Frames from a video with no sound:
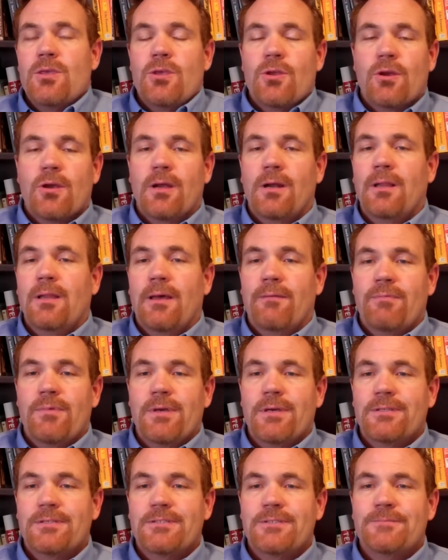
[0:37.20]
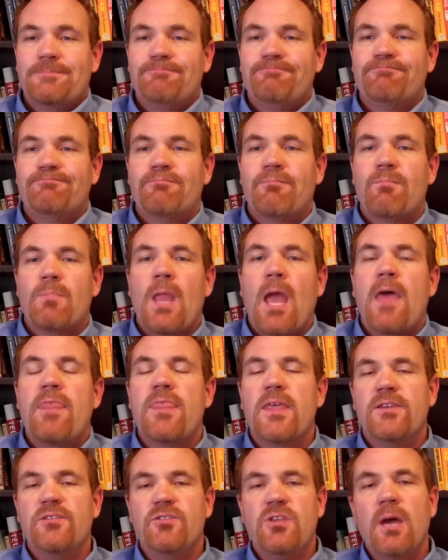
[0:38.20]
You're going to love this.
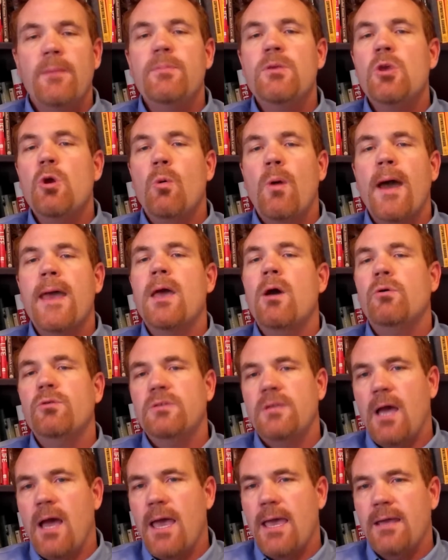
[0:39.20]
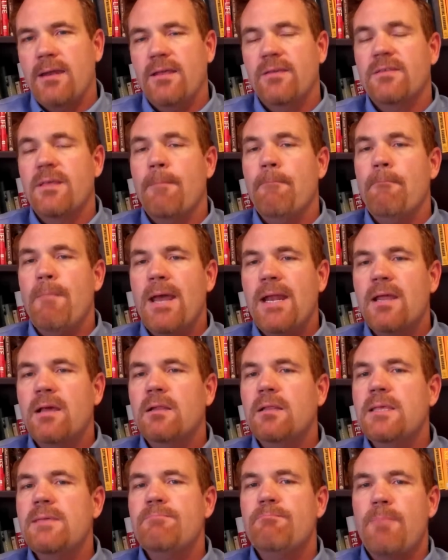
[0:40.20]
The WiO diet is a
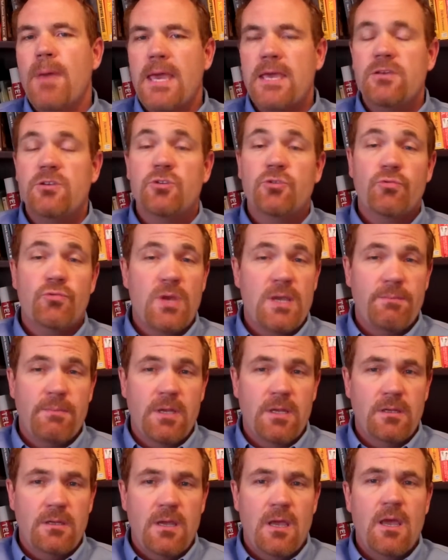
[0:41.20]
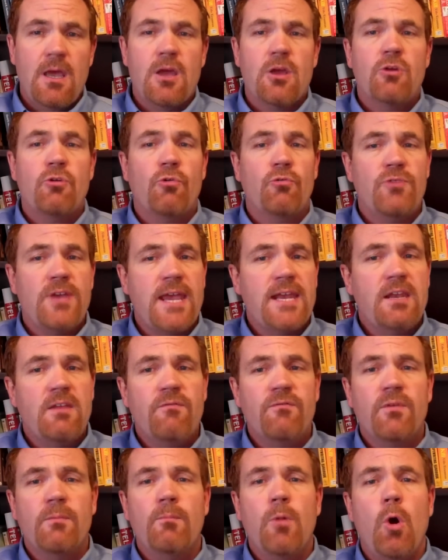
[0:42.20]
medically based treatment created
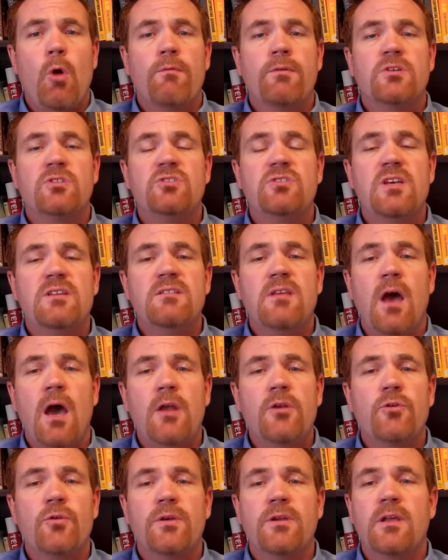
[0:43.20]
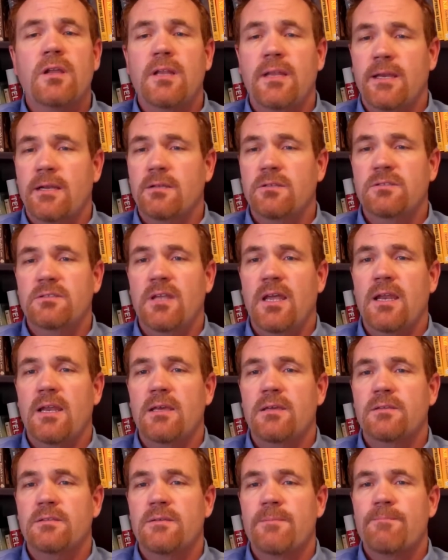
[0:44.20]
from over 600 clinical
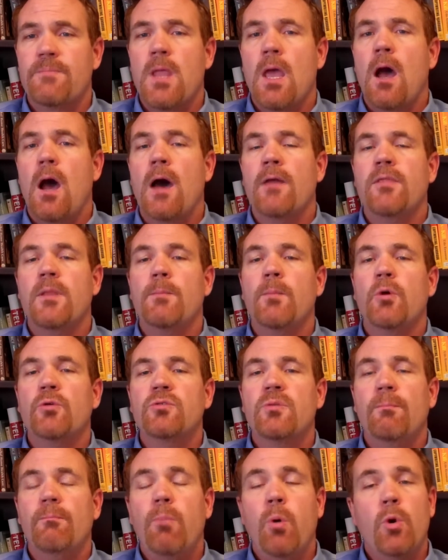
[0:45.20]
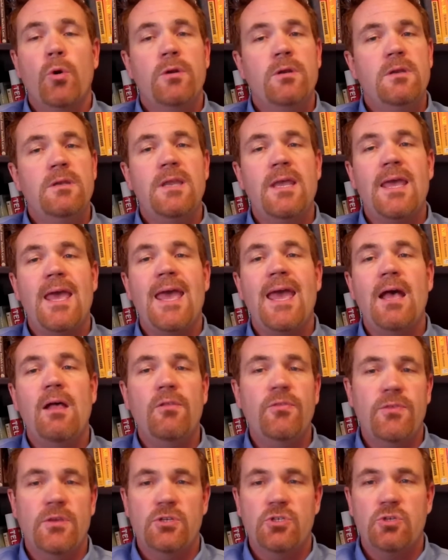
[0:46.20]
studies on the most important
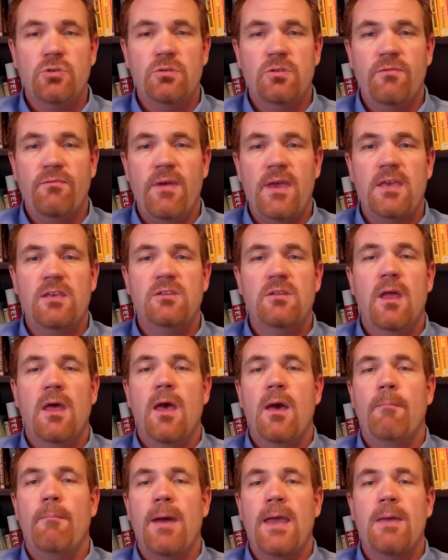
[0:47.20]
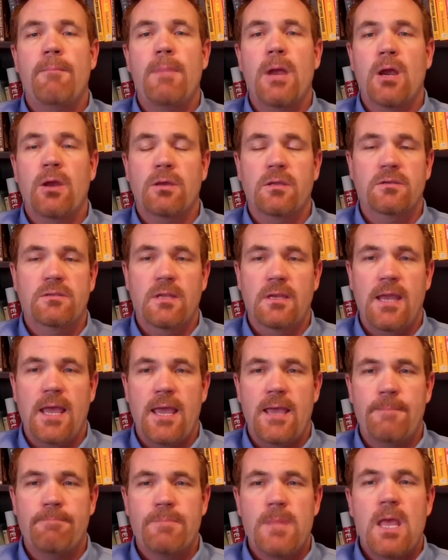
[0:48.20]
health issues faced by Americans
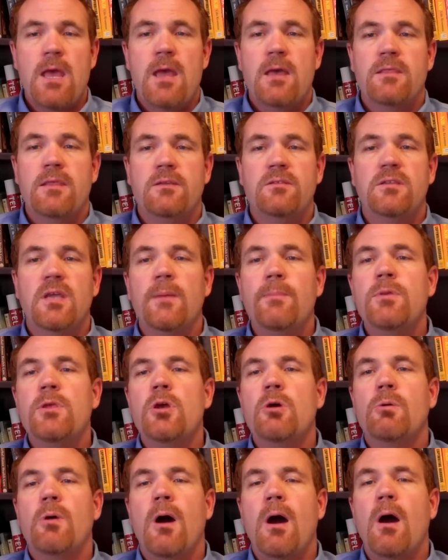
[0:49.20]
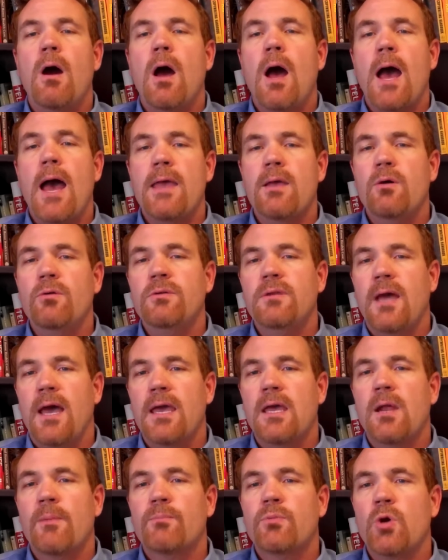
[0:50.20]
today. The WiO
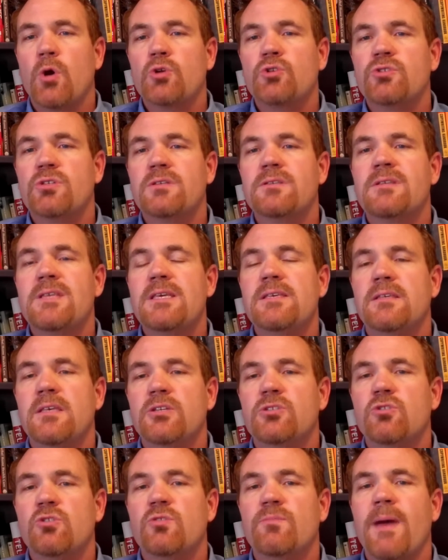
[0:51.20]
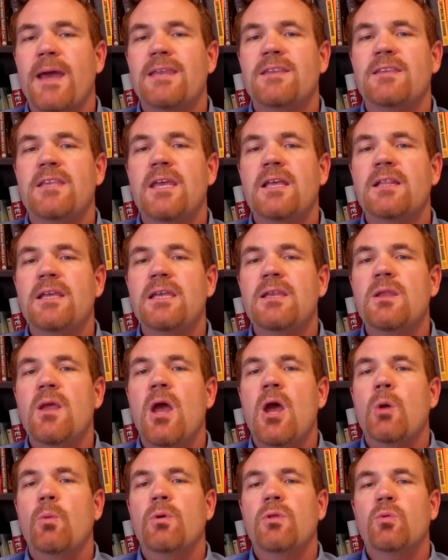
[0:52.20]
diet approaches these issues by dealing
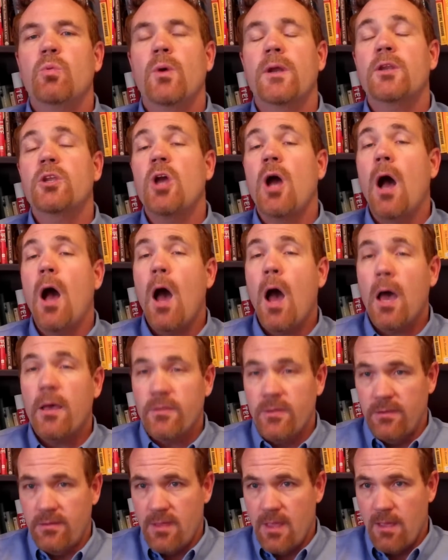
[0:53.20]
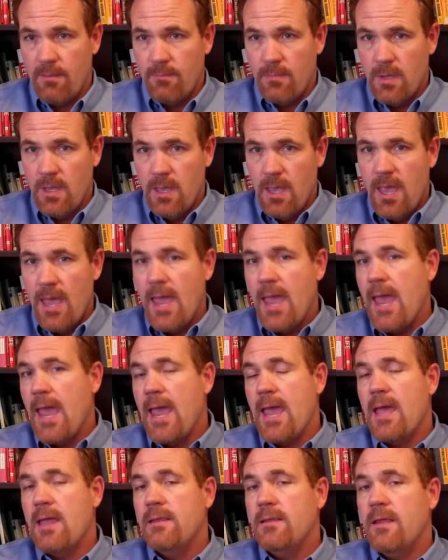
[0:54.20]
with what causes them,
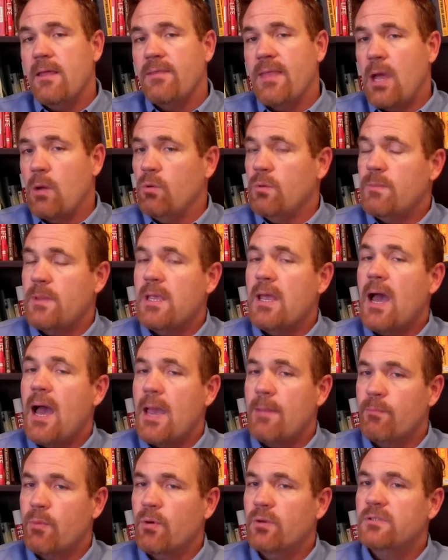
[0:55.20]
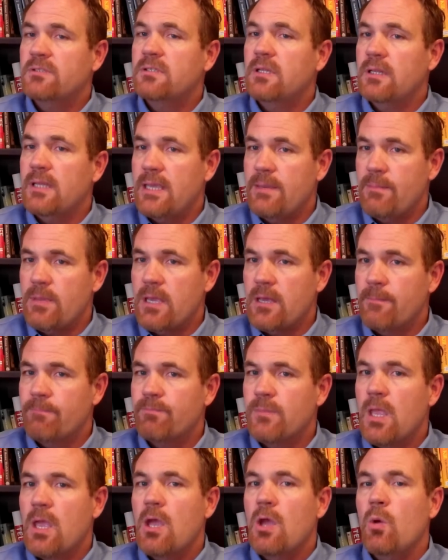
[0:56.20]
and that would be hyperinsulinemia,
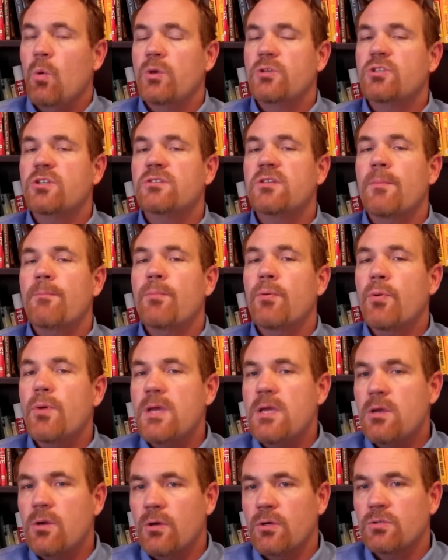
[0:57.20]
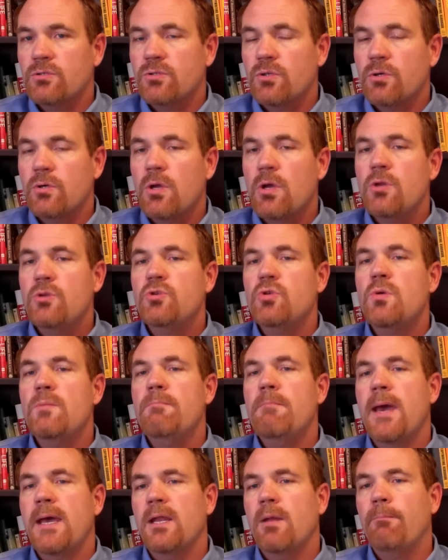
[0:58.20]
which is a precursor to
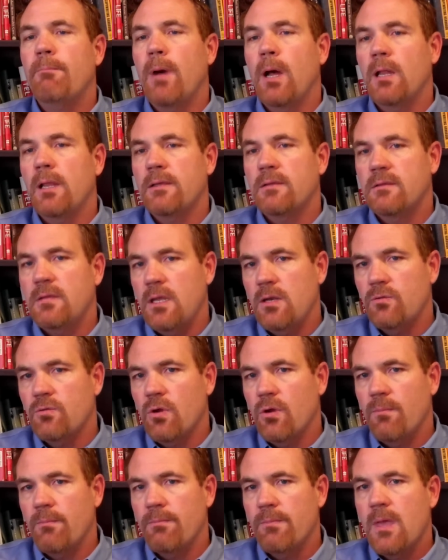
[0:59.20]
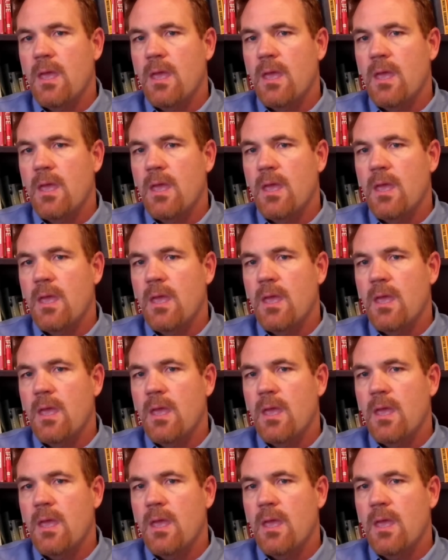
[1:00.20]
metabolic syndrome.